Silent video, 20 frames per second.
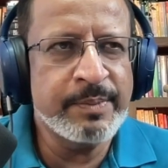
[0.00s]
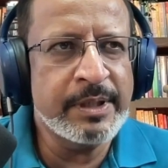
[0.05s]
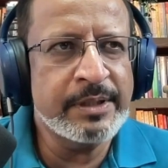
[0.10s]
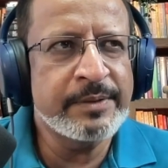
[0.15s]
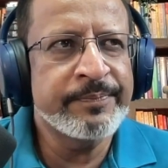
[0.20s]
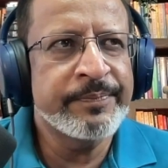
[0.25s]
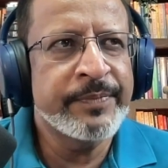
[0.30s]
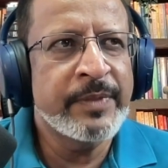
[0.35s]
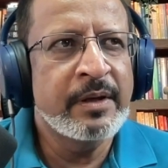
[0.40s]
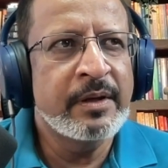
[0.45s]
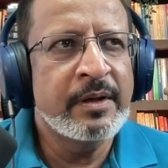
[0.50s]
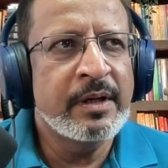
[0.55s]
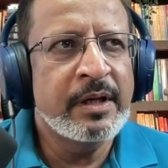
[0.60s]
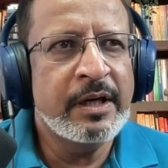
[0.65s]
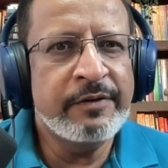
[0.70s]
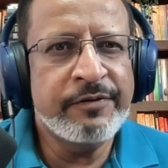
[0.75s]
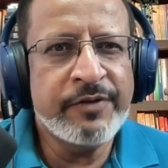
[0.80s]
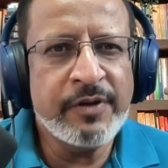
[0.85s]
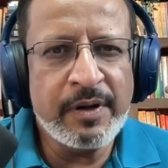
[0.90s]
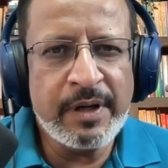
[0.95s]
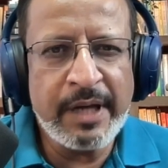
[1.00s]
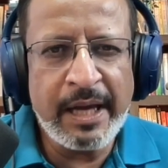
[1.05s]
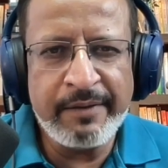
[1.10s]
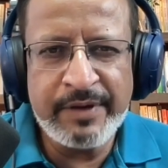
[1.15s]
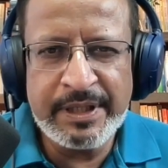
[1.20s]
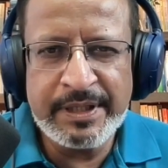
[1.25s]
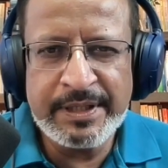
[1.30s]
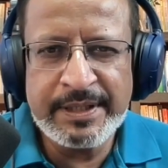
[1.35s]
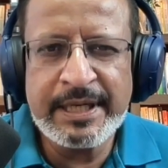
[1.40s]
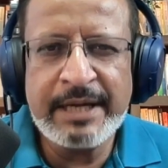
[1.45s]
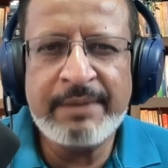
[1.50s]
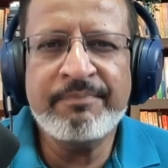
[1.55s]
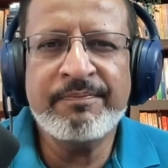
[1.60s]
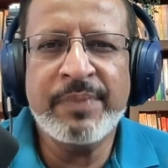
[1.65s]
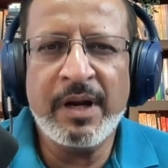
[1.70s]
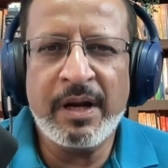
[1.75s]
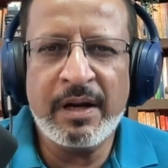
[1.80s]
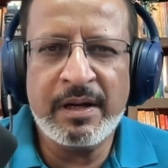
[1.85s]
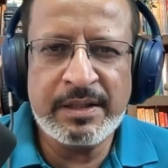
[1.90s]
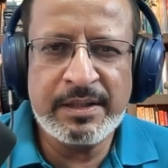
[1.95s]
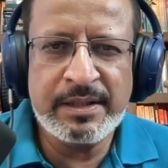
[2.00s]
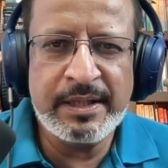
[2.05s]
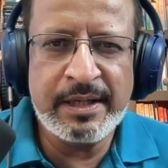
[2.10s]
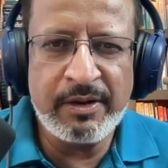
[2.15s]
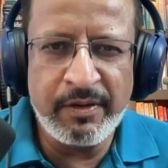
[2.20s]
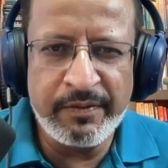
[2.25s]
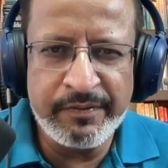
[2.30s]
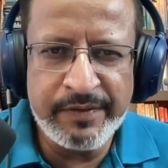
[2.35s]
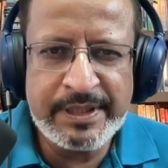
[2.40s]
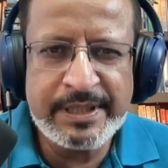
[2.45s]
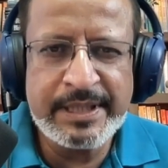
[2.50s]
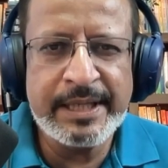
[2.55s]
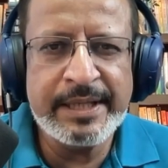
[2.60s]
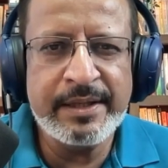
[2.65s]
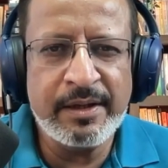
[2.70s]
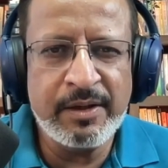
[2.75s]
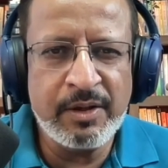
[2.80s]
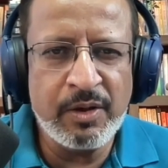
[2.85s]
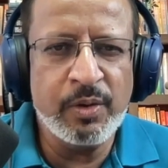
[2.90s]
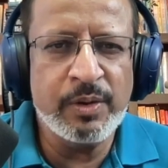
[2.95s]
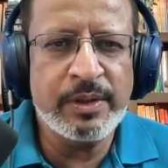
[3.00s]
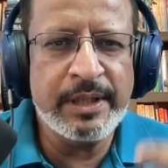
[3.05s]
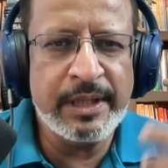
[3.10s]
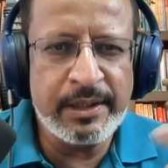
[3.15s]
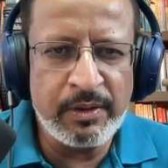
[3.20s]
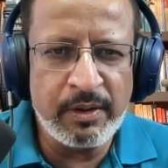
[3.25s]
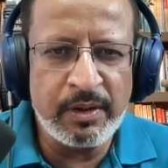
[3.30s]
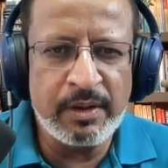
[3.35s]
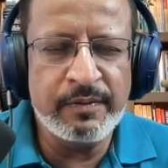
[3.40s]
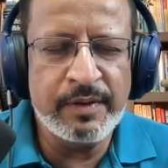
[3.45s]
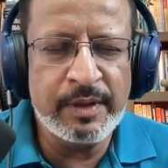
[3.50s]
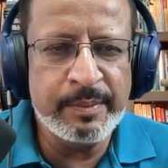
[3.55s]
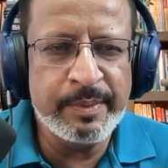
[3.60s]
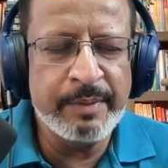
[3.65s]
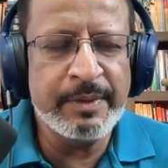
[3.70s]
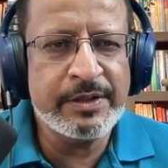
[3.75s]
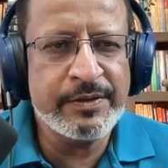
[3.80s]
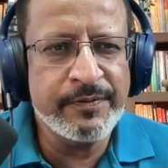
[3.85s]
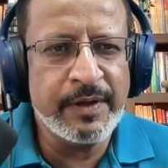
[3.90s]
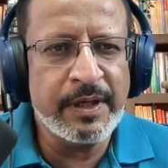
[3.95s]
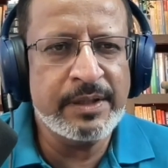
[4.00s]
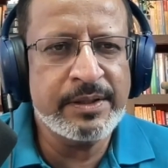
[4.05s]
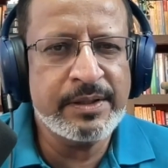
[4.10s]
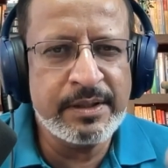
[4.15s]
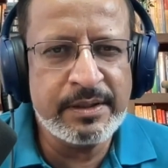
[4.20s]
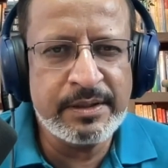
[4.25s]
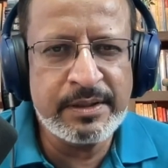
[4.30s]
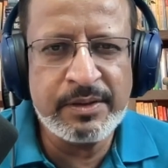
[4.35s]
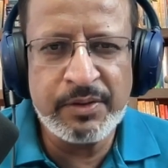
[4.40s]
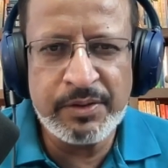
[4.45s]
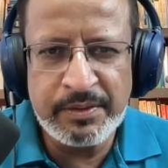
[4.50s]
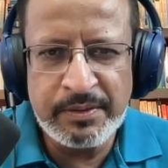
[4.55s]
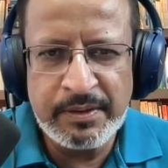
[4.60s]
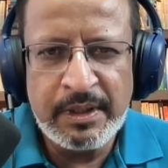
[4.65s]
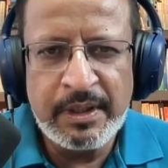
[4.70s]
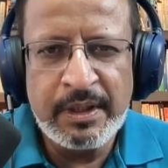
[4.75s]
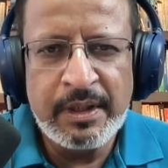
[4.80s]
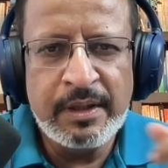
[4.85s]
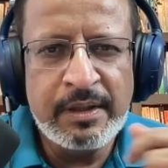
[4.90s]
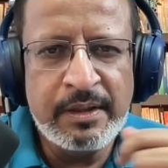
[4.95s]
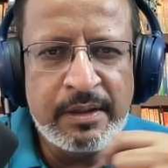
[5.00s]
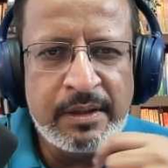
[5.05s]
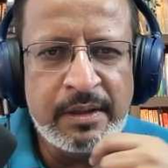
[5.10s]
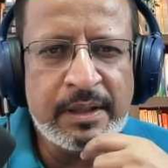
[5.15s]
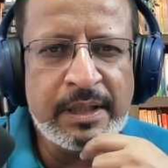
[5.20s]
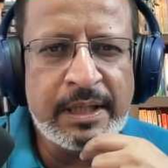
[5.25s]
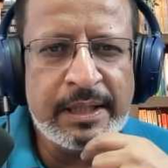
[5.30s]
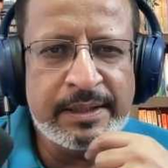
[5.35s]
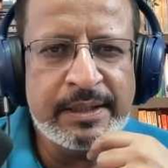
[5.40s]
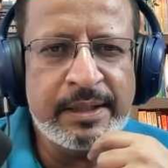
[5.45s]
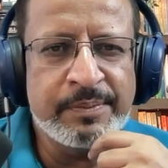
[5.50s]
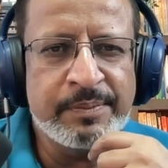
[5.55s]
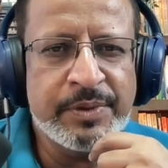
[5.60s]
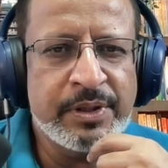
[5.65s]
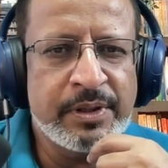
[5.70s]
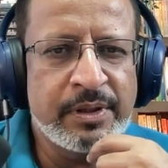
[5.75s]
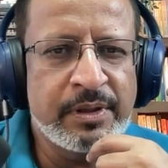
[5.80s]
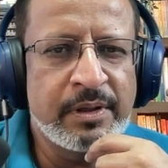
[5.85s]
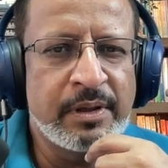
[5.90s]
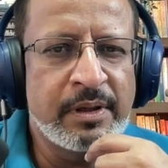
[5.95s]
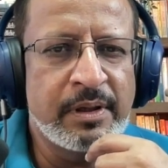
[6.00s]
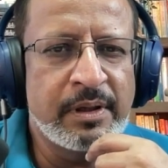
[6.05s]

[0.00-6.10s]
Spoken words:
But if you're having stem plants, then obviously the growth and all will be much faster. So the consumption